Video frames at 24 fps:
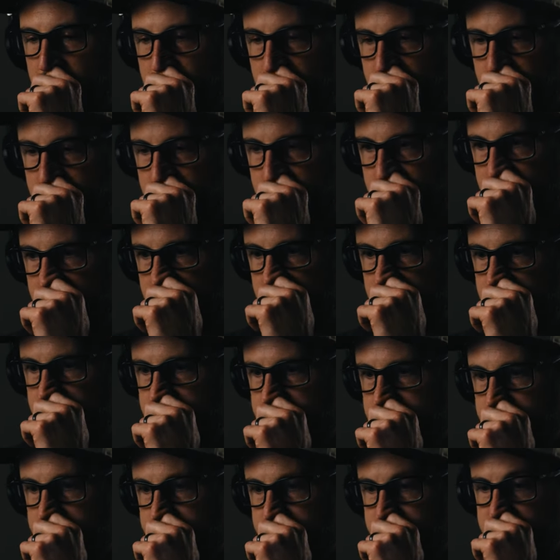
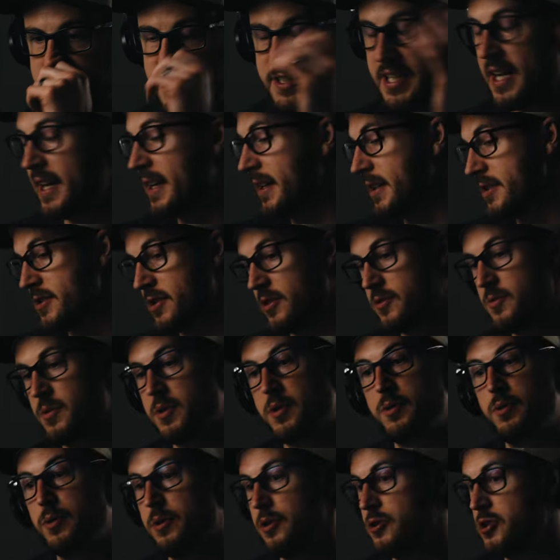Um, I think this is
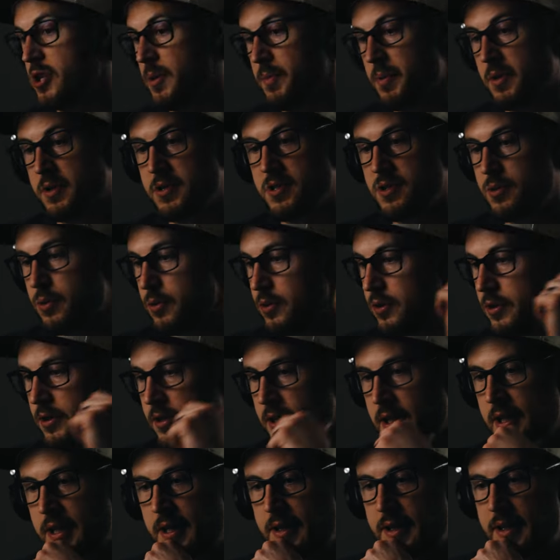really cool. The ship looks cool.